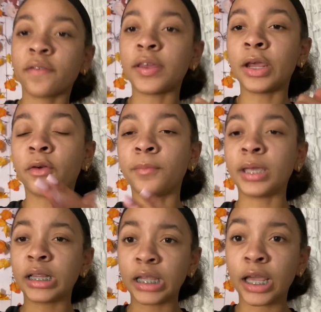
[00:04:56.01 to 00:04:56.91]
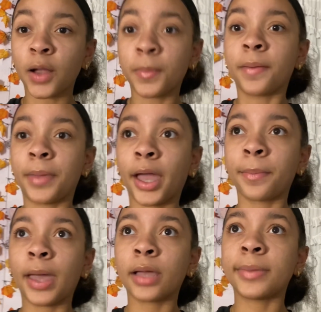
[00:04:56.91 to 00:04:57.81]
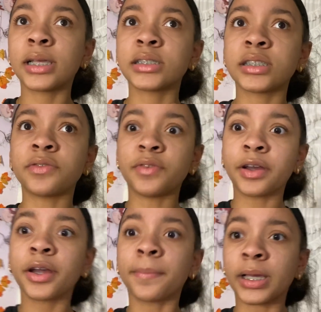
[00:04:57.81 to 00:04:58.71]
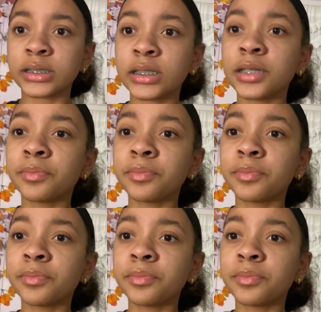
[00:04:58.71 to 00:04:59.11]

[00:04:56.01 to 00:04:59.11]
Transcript: a video of me cleaning out my backpack because it's very messy.